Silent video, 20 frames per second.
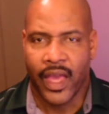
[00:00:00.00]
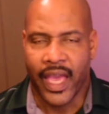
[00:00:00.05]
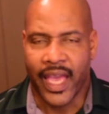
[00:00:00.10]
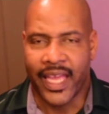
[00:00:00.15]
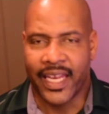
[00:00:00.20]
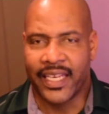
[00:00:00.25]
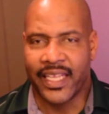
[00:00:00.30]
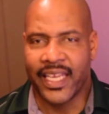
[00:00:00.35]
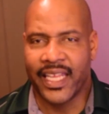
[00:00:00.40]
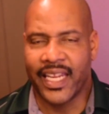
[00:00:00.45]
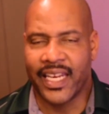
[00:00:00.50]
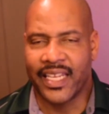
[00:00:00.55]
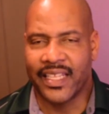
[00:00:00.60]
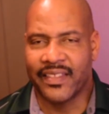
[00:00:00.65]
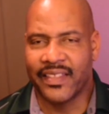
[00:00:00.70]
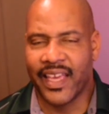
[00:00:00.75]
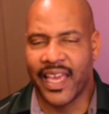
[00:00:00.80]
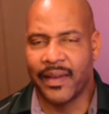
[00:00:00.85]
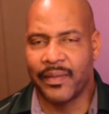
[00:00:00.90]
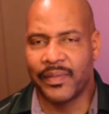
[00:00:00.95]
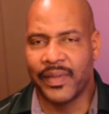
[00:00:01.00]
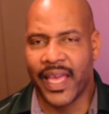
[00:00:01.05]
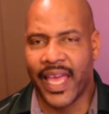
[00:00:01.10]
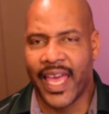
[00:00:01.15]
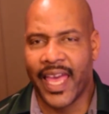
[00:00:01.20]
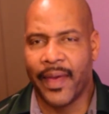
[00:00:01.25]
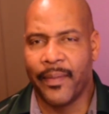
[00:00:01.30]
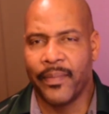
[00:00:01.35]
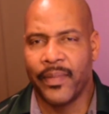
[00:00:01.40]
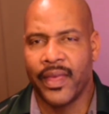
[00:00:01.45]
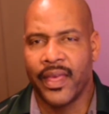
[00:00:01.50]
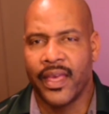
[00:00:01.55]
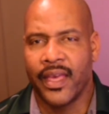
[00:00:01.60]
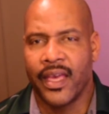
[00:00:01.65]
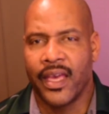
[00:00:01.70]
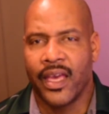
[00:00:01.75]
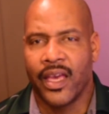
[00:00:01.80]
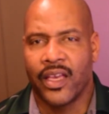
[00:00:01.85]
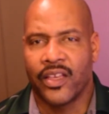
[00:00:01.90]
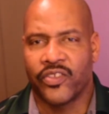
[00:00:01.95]
And then at the same time,
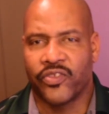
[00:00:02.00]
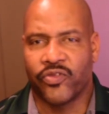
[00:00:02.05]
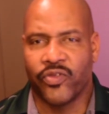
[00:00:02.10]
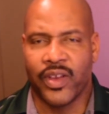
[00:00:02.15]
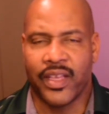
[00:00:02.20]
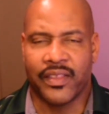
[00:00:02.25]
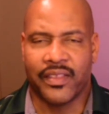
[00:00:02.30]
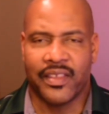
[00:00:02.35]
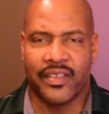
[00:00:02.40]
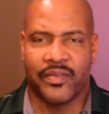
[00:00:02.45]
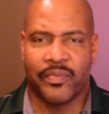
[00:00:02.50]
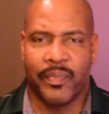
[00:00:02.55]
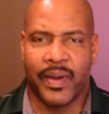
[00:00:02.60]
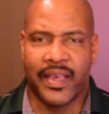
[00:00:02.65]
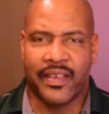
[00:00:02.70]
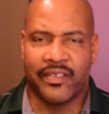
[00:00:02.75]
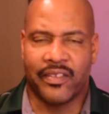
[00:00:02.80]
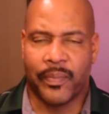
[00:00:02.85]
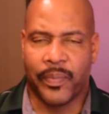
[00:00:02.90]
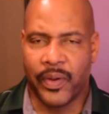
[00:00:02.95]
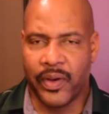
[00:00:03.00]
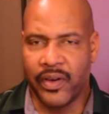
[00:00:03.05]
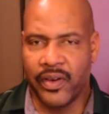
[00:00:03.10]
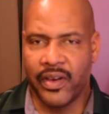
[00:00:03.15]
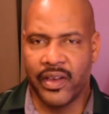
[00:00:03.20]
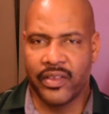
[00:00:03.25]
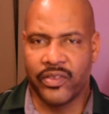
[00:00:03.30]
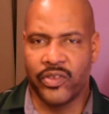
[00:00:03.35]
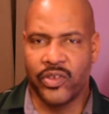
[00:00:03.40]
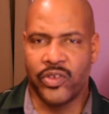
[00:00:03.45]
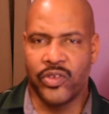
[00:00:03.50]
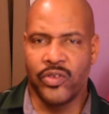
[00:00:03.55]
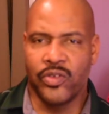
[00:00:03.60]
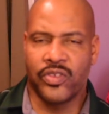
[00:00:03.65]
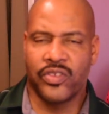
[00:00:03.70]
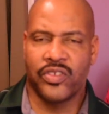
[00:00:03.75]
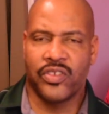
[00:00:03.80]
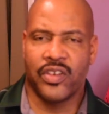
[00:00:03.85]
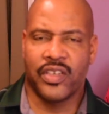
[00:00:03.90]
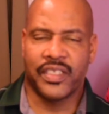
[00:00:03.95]
strength is based upon you
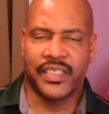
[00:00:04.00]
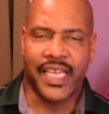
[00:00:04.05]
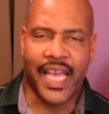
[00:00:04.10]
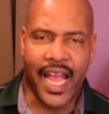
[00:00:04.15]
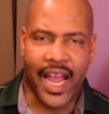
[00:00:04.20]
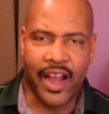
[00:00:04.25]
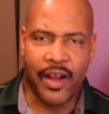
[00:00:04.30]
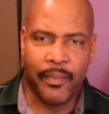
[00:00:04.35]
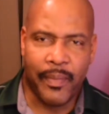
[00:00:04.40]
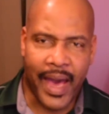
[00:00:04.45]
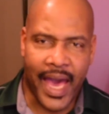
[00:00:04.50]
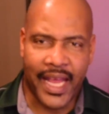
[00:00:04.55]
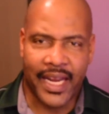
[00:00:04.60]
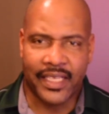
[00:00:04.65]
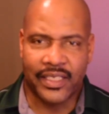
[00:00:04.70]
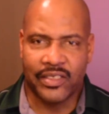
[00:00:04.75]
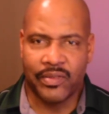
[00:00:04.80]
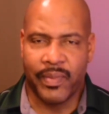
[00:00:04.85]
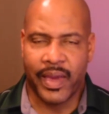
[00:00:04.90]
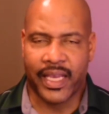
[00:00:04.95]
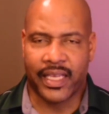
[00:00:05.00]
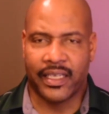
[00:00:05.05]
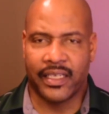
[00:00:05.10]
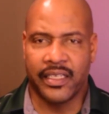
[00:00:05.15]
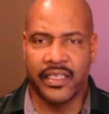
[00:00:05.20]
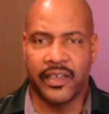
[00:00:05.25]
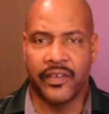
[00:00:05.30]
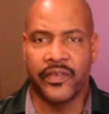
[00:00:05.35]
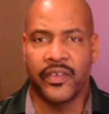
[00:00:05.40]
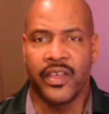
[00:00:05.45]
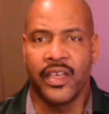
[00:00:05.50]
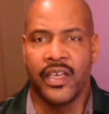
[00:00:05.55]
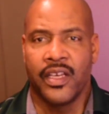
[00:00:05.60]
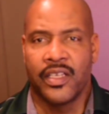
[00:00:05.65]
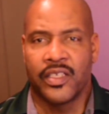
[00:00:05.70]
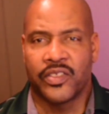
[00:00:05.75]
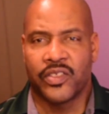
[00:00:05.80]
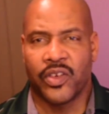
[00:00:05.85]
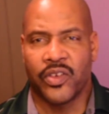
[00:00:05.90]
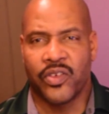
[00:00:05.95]
using your entire body to make a lift.
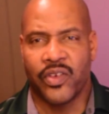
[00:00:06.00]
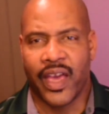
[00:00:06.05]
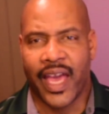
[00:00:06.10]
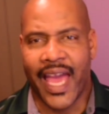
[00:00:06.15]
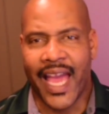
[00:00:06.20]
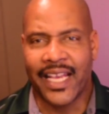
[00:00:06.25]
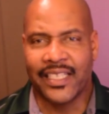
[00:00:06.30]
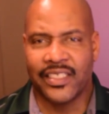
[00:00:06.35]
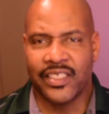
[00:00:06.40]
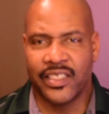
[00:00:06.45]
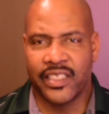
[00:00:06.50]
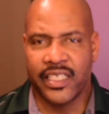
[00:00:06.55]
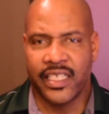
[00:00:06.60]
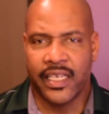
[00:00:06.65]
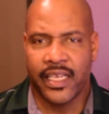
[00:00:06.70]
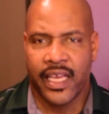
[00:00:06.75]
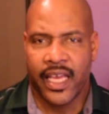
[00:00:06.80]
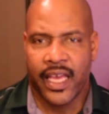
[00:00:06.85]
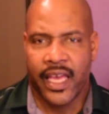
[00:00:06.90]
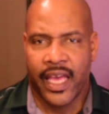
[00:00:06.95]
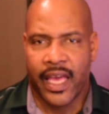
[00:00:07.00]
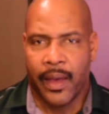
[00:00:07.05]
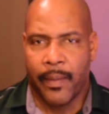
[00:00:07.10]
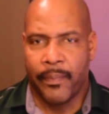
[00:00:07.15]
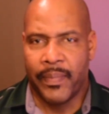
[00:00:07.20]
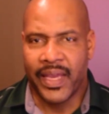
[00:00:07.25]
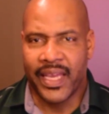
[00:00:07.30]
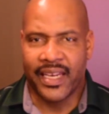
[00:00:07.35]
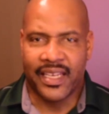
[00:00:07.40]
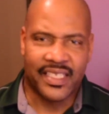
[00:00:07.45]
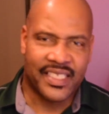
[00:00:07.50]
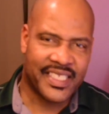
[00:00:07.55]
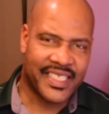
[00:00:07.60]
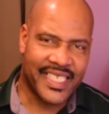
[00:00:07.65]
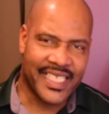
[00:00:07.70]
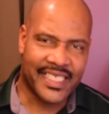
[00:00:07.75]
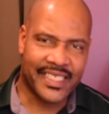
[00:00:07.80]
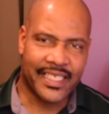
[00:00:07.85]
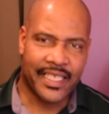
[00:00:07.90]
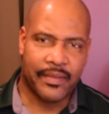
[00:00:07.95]
So you're actually being
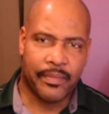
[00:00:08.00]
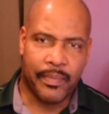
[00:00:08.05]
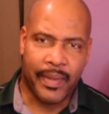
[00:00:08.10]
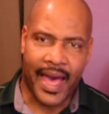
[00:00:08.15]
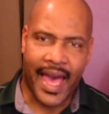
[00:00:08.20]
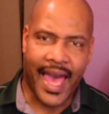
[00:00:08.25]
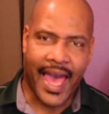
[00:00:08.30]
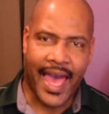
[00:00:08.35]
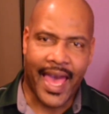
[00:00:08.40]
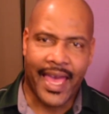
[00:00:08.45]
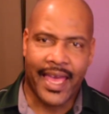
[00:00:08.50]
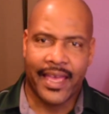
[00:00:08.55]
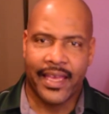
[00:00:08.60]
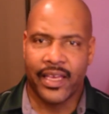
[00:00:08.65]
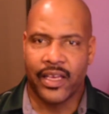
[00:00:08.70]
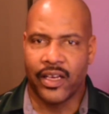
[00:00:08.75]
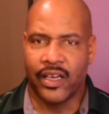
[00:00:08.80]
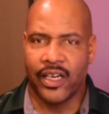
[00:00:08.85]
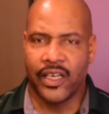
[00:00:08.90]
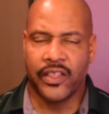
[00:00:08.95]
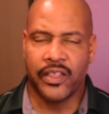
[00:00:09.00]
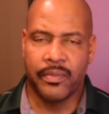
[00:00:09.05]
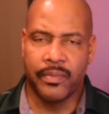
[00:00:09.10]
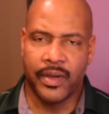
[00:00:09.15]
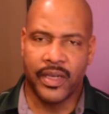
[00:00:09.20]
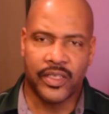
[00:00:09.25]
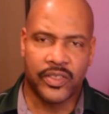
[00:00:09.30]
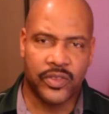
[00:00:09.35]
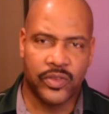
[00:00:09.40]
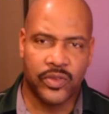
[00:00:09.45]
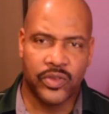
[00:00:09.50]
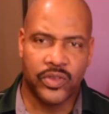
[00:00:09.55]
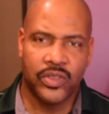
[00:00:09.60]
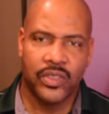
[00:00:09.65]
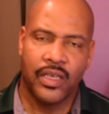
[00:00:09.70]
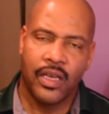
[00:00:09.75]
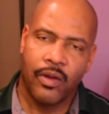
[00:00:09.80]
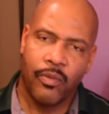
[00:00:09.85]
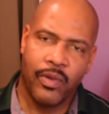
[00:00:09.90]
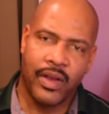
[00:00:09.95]
assisted by other muscles,
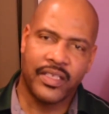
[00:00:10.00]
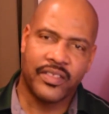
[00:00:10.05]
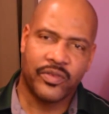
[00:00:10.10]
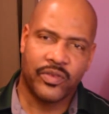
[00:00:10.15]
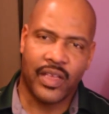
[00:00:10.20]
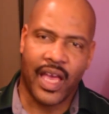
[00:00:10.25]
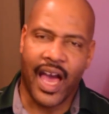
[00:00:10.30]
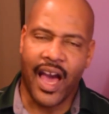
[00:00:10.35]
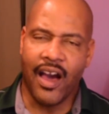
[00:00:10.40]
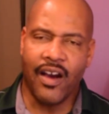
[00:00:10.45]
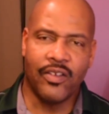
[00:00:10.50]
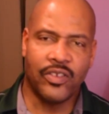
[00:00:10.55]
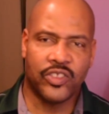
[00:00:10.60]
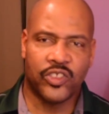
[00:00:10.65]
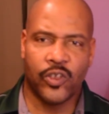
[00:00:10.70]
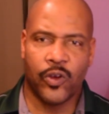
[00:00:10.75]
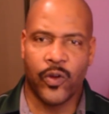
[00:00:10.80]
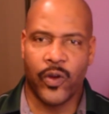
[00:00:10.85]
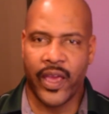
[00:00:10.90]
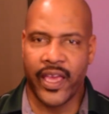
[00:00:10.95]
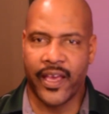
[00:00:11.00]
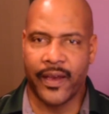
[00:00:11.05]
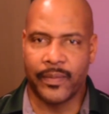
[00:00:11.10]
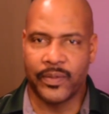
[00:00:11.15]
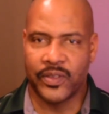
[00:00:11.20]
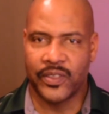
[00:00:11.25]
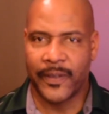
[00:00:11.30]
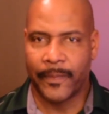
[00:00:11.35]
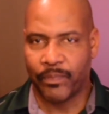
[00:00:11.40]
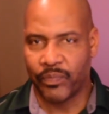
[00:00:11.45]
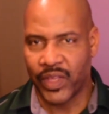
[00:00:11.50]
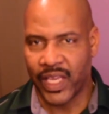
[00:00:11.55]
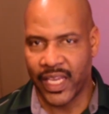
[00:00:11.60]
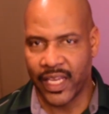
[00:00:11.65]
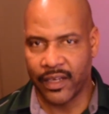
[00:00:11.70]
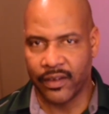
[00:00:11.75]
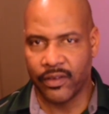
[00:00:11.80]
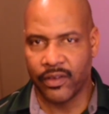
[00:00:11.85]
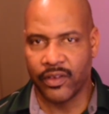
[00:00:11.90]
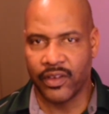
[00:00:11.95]
which also helps
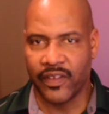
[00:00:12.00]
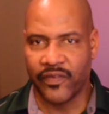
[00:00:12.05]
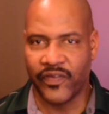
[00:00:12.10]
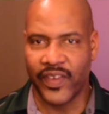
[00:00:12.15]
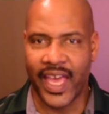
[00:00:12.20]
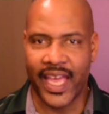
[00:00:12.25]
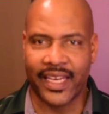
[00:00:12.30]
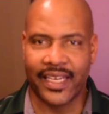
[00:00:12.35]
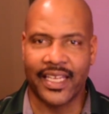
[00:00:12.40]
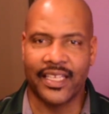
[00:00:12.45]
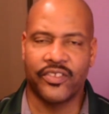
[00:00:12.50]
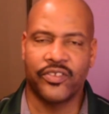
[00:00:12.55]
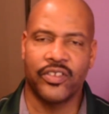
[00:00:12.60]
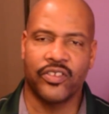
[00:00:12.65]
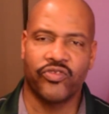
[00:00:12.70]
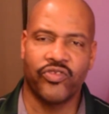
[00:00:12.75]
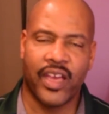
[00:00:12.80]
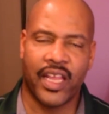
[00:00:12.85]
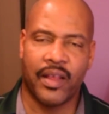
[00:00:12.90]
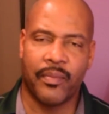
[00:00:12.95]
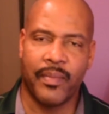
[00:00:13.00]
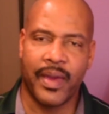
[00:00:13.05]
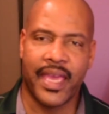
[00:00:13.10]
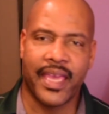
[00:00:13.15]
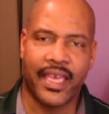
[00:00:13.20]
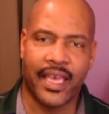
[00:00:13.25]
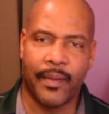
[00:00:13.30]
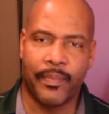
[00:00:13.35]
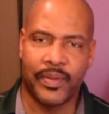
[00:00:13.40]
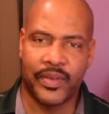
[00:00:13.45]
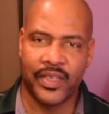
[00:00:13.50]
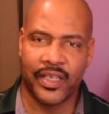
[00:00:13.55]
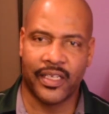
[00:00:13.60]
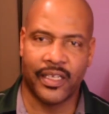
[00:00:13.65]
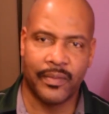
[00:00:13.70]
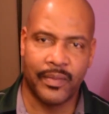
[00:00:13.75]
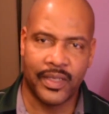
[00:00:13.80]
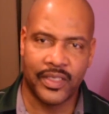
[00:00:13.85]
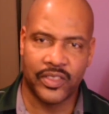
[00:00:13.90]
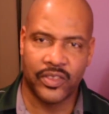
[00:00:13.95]
hinder the fact that you're trying to make a
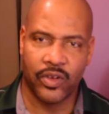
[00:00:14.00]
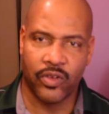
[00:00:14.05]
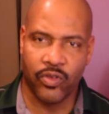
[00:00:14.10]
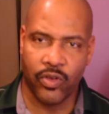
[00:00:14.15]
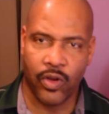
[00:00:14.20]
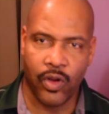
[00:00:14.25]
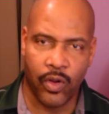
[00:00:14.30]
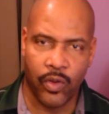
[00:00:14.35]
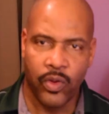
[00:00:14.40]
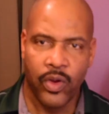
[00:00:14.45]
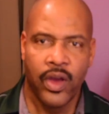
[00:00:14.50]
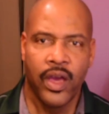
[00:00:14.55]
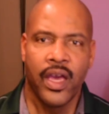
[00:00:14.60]
particular muscle grow.